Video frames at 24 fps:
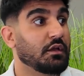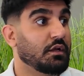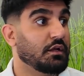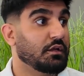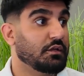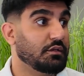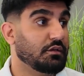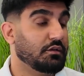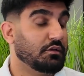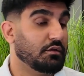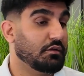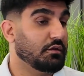
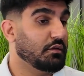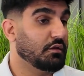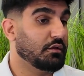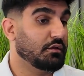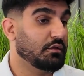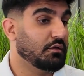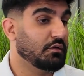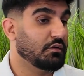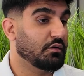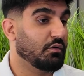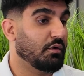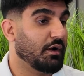
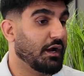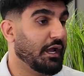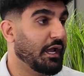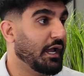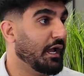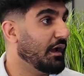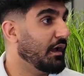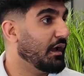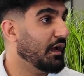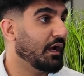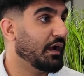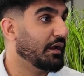
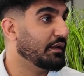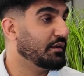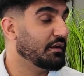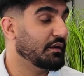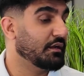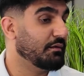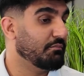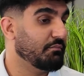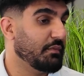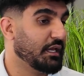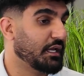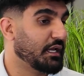I
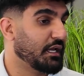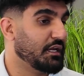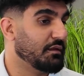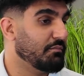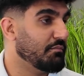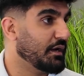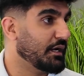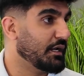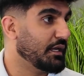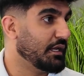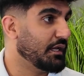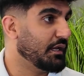didn't make any
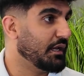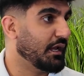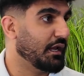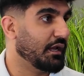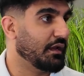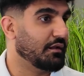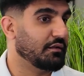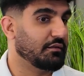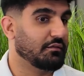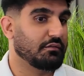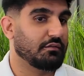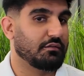money,
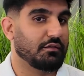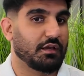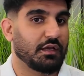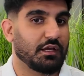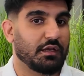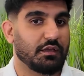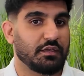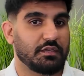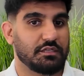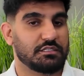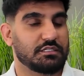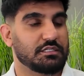and
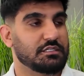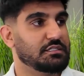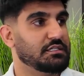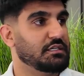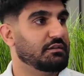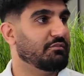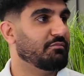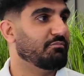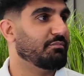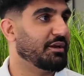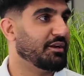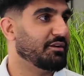is this
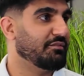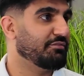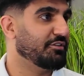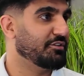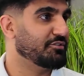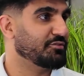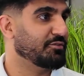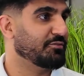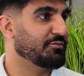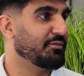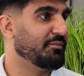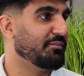even
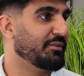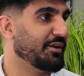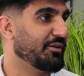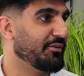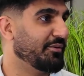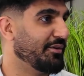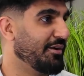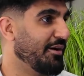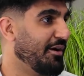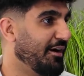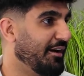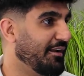beneficial for me or
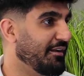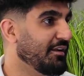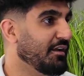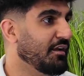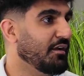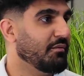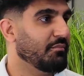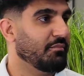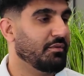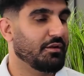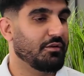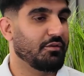not?
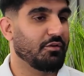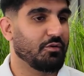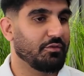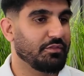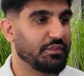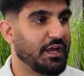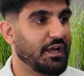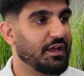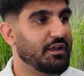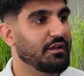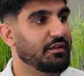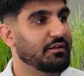Yeah. But no,
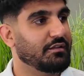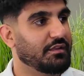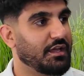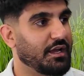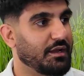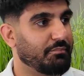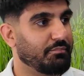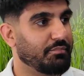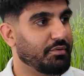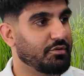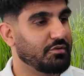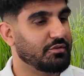
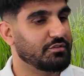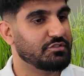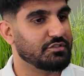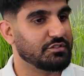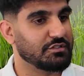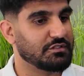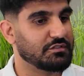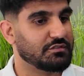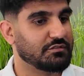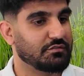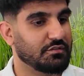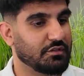that
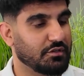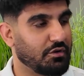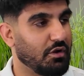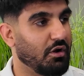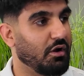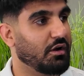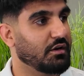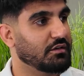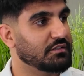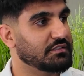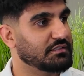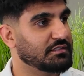purchase, the
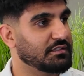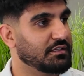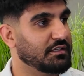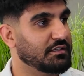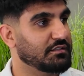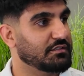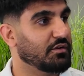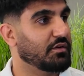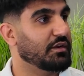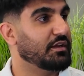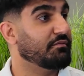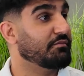COGS
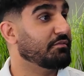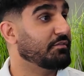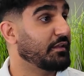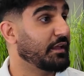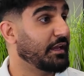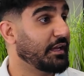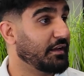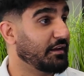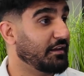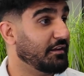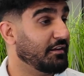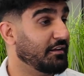is
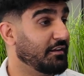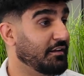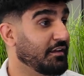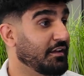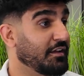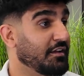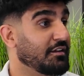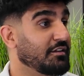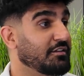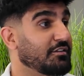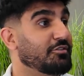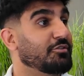inflated.
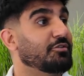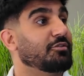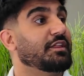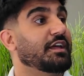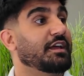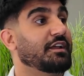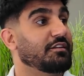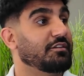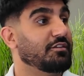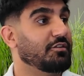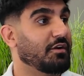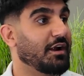So
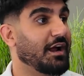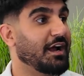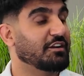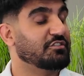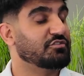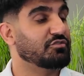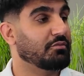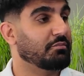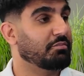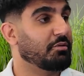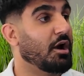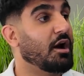then your
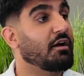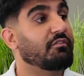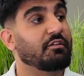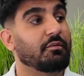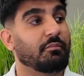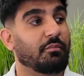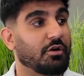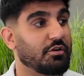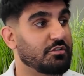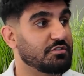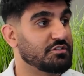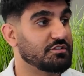actual profit
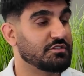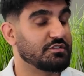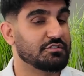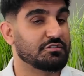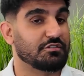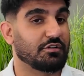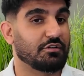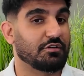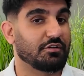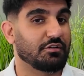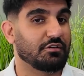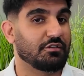margins
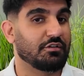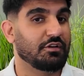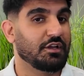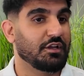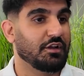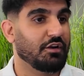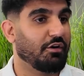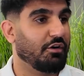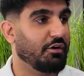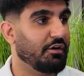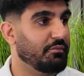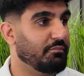are
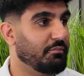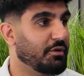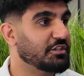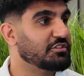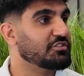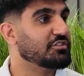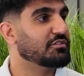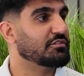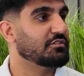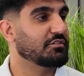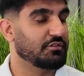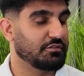
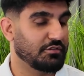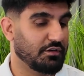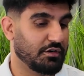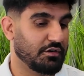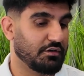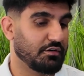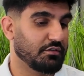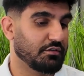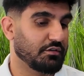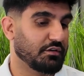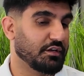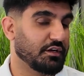
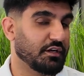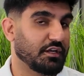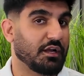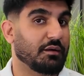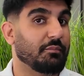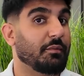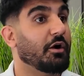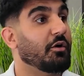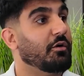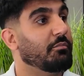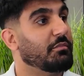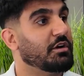going to come
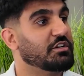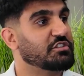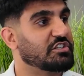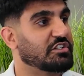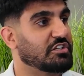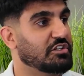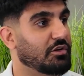out much